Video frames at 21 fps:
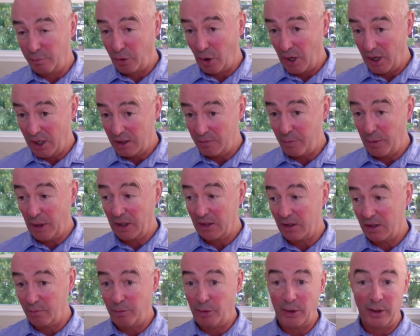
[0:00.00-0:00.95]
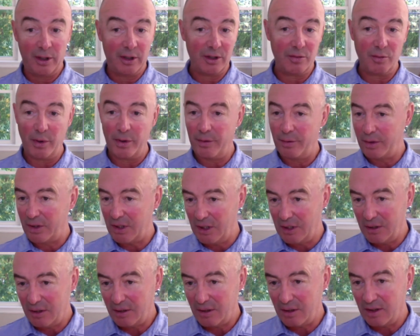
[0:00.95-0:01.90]
prospects and players, whether it's
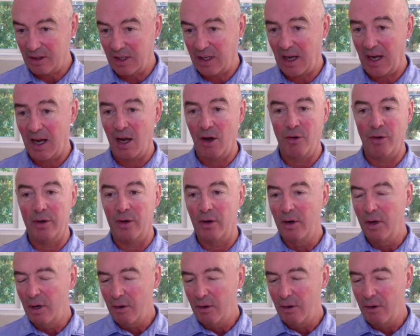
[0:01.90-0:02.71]
Easton Cowan,